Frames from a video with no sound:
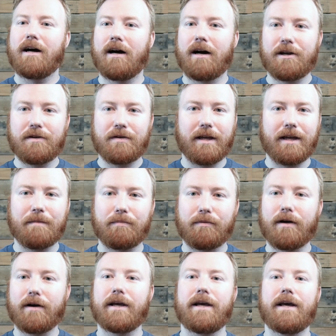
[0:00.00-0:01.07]
you can't
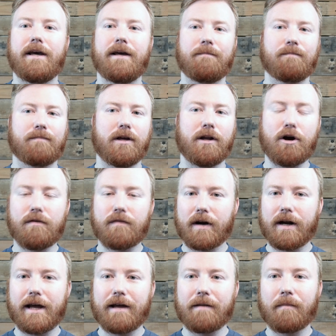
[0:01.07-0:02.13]
plug in an
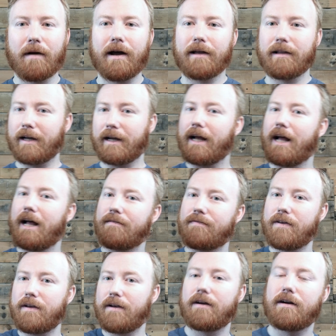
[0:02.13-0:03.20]
overhead mic like I have
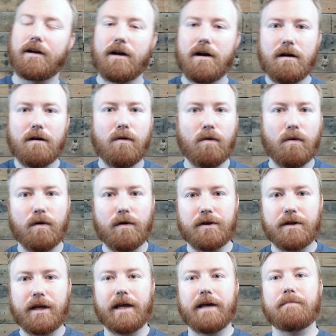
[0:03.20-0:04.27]
here, or you
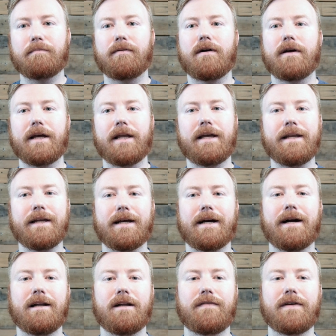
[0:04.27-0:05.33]
can't plug in any
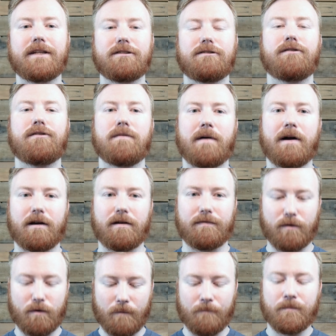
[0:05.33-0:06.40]
kind of external
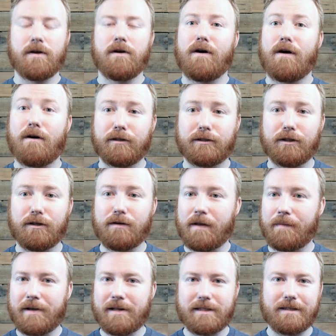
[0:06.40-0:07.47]
microphone. Also,
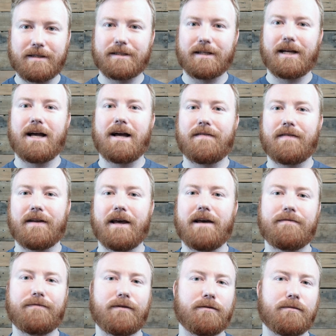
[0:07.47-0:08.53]
that means it doesn't have a
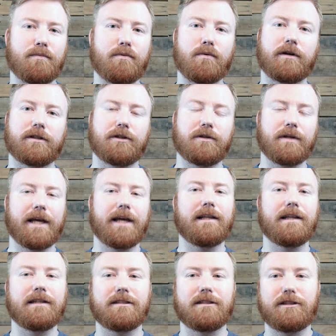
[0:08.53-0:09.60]
headphone port, so you can't
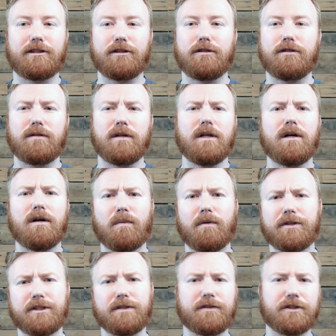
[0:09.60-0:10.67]
listen to
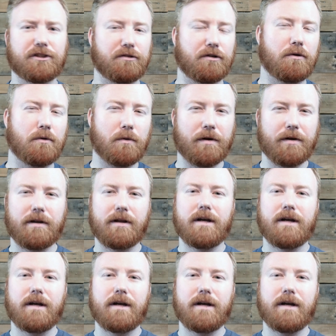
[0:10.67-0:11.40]
what you've just recorded.